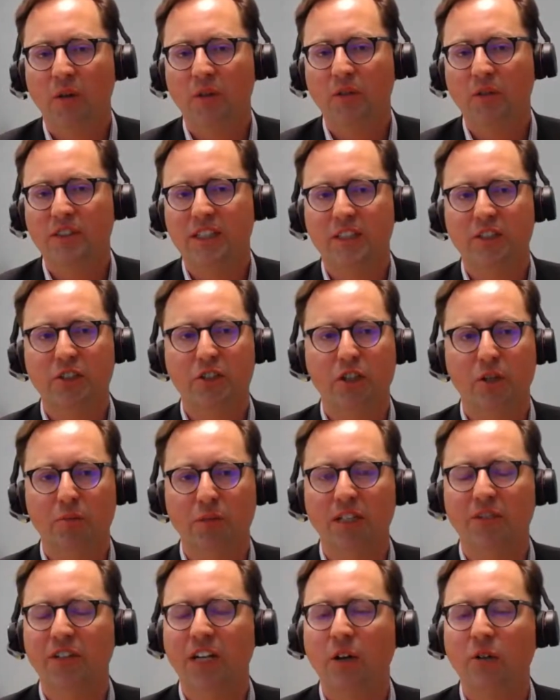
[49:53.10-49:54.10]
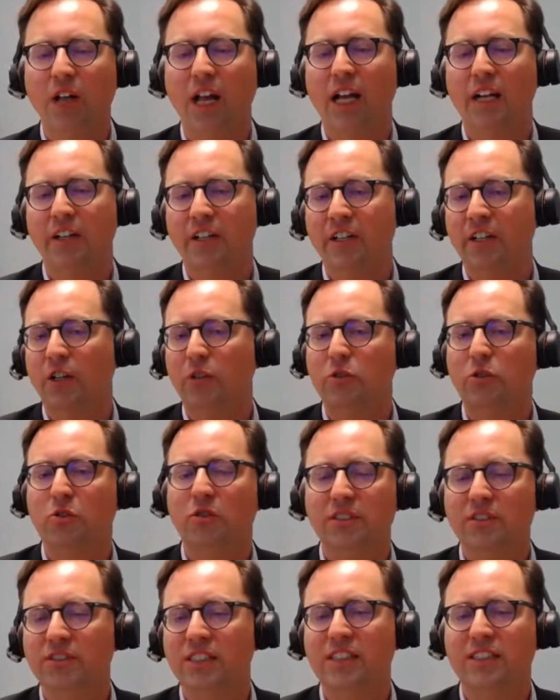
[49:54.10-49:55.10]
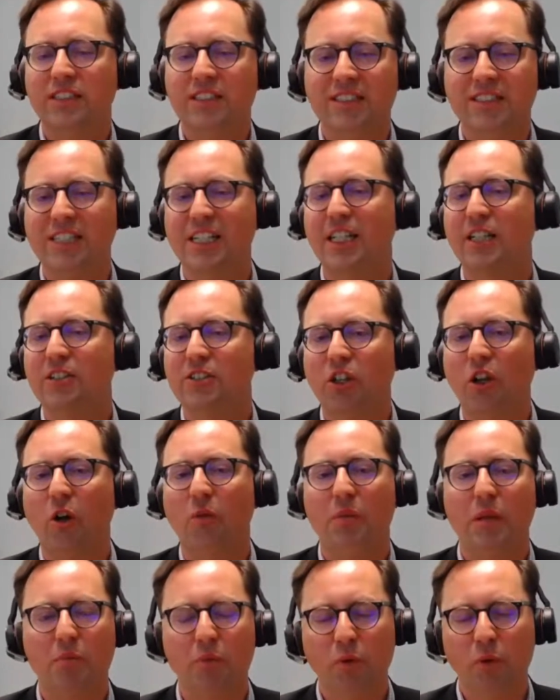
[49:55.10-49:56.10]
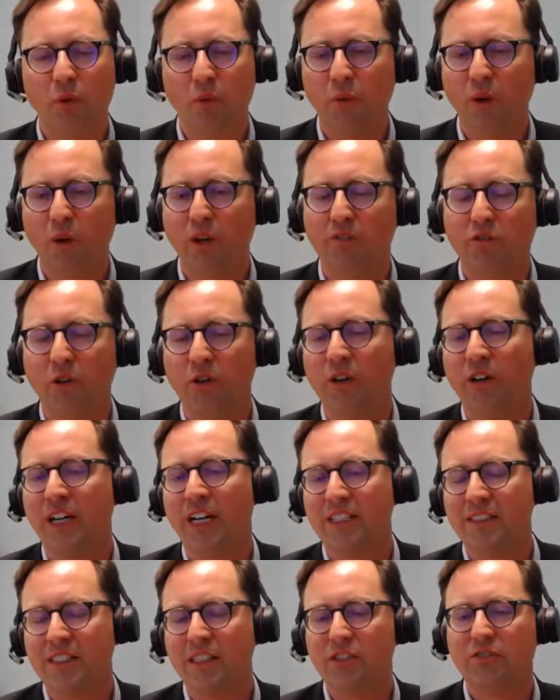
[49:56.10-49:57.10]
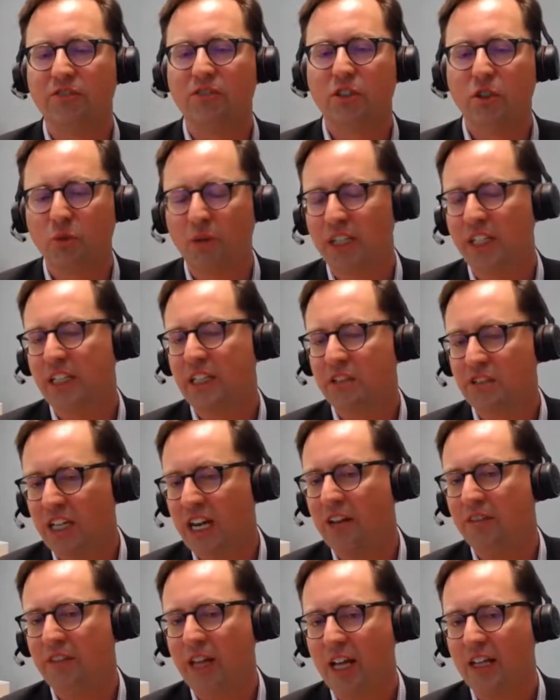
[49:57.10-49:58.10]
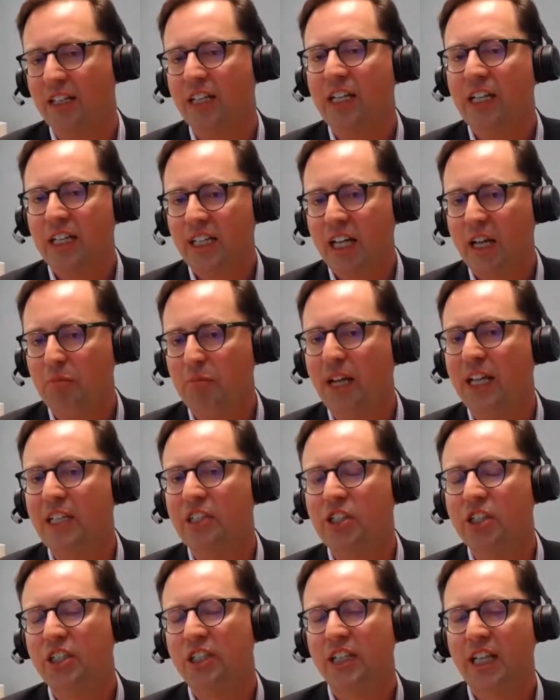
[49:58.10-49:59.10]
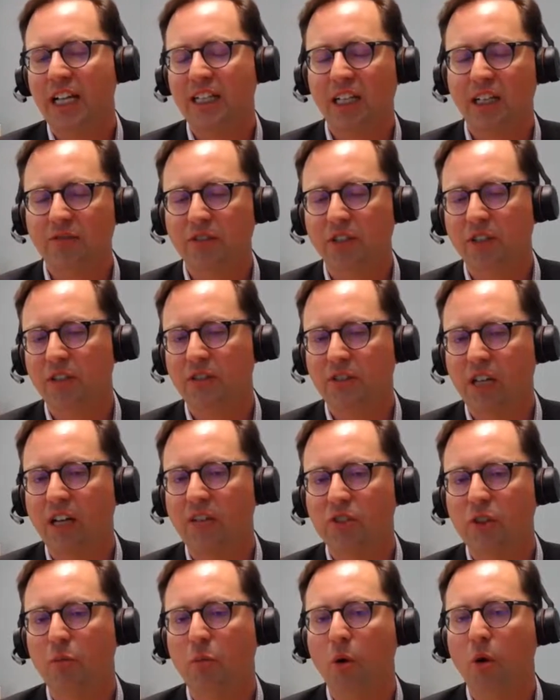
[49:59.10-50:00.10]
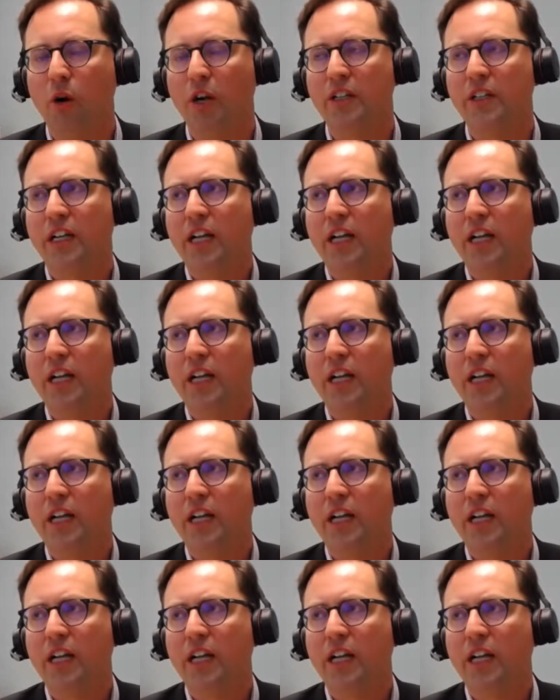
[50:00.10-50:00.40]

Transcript: said you're a bit of an outlier. 50, 60 years ago, people would work for an organization for 20 years and have that pension and that level of support.